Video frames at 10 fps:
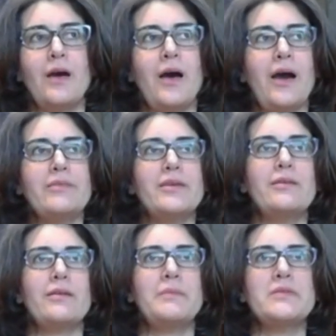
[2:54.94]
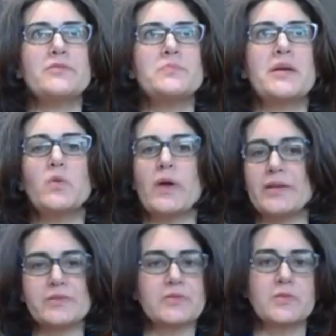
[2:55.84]
I think, I mean, there's many
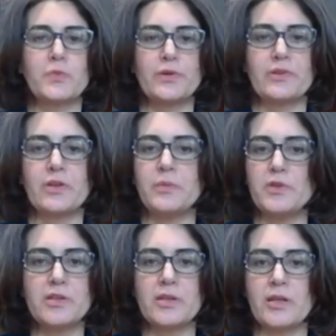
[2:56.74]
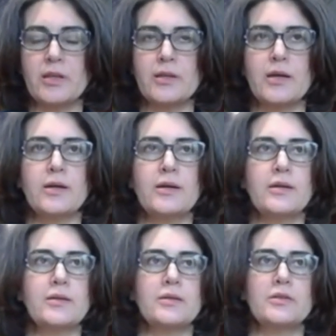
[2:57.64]
ways to support the community.
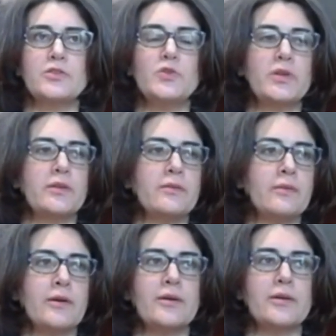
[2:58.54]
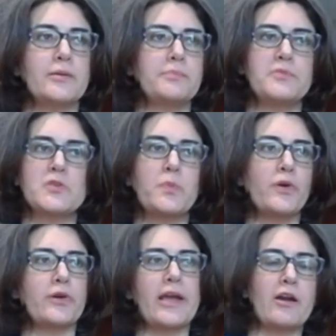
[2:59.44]
Uh, you can uh,
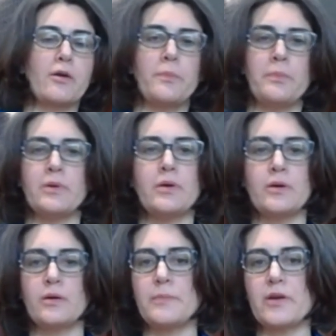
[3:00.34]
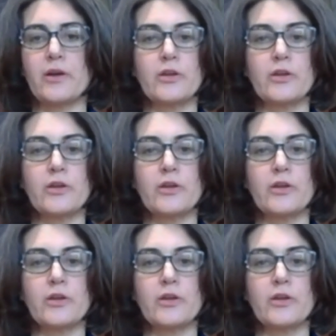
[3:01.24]
support Arab uh, American